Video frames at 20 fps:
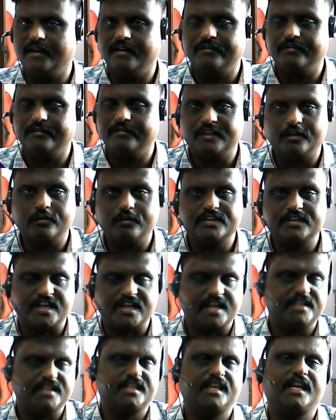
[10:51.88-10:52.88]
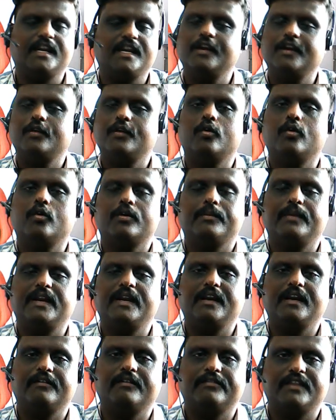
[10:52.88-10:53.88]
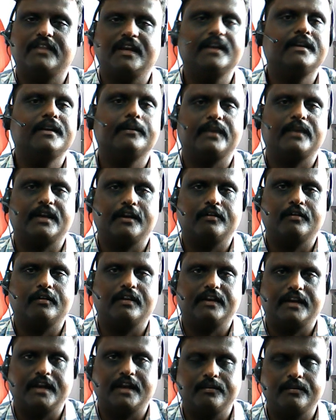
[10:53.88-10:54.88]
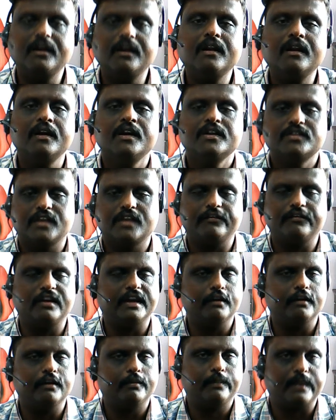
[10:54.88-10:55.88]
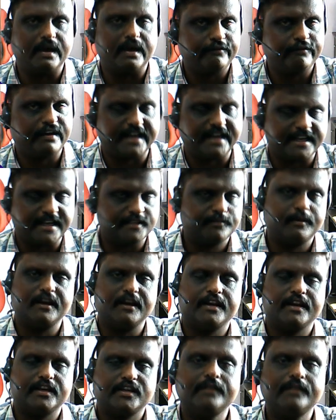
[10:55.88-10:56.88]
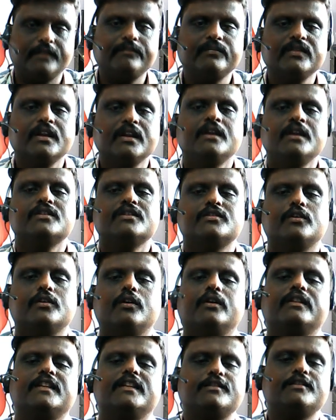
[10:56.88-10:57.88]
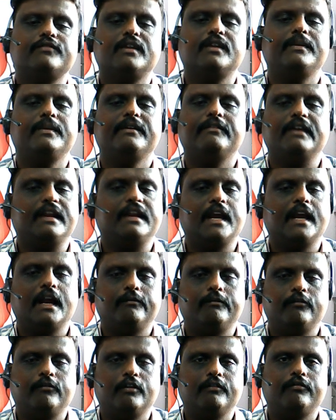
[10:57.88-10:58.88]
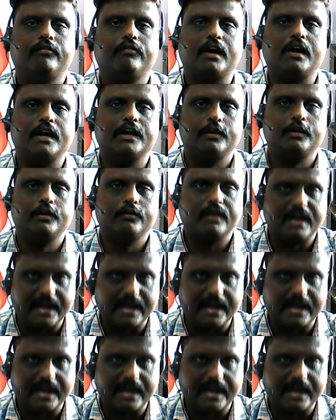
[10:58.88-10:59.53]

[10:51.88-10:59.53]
without changing any core meaning of that particular table. So it will give perfect explanation. So this will be very helpful for your